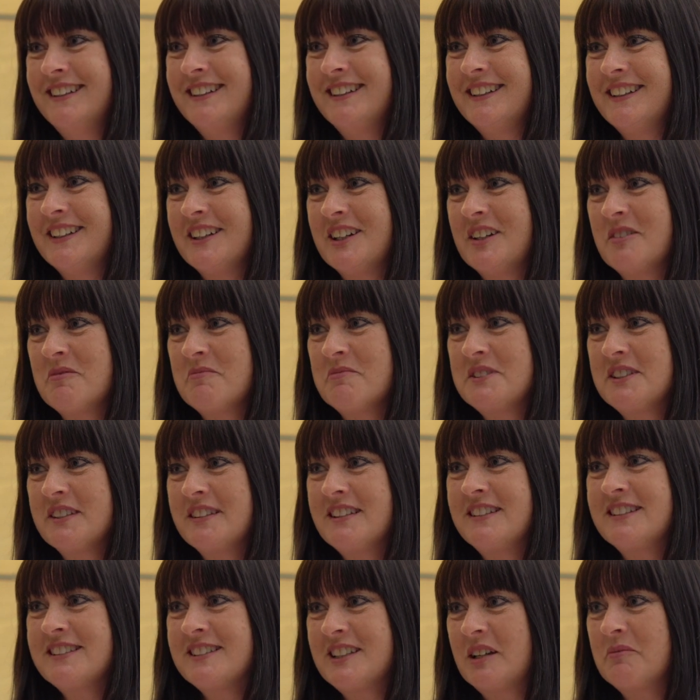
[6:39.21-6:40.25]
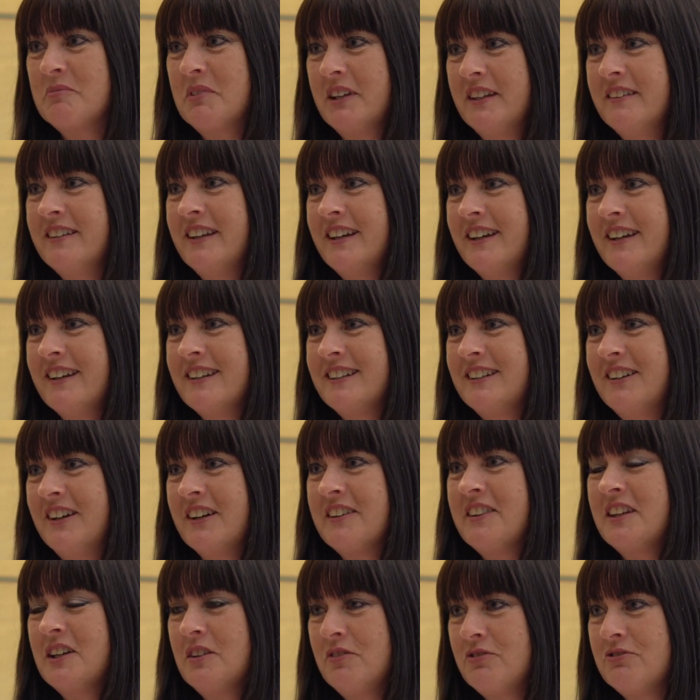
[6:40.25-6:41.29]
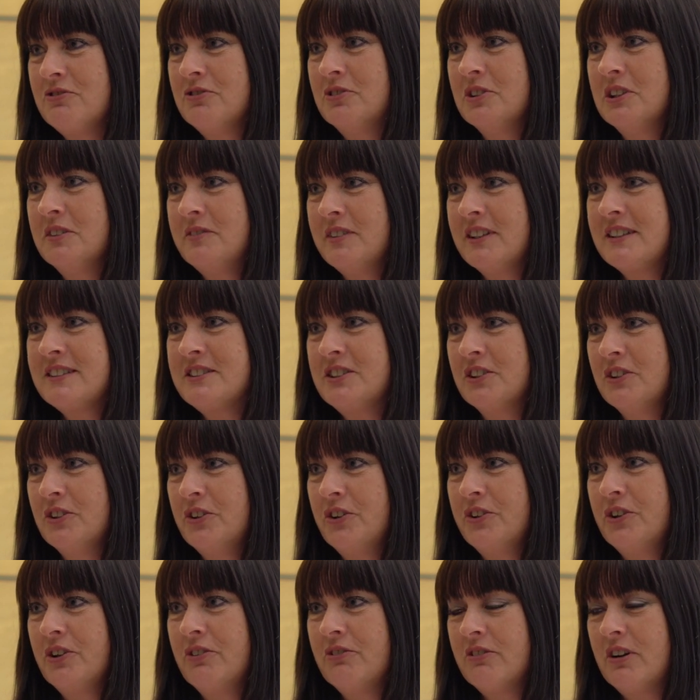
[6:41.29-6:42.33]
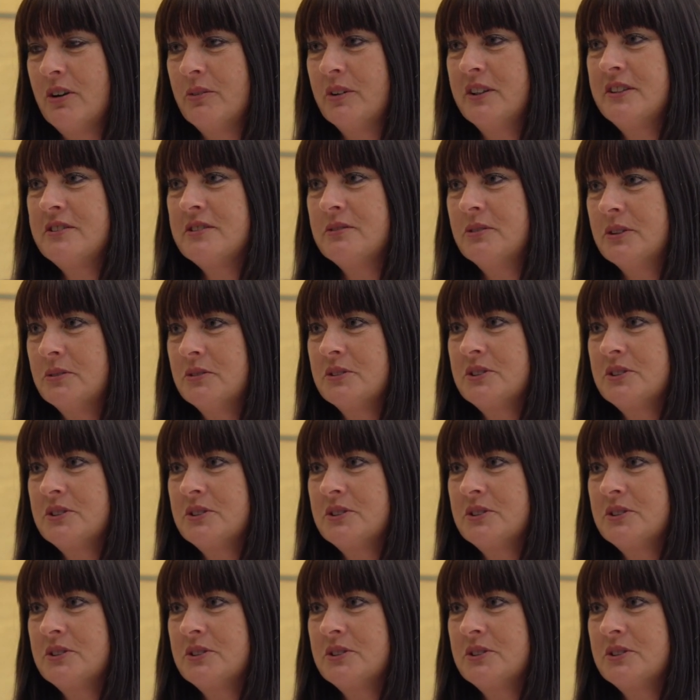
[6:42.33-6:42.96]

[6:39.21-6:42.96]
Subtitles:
So there's something there, I think, for all of us to learn and grow into at all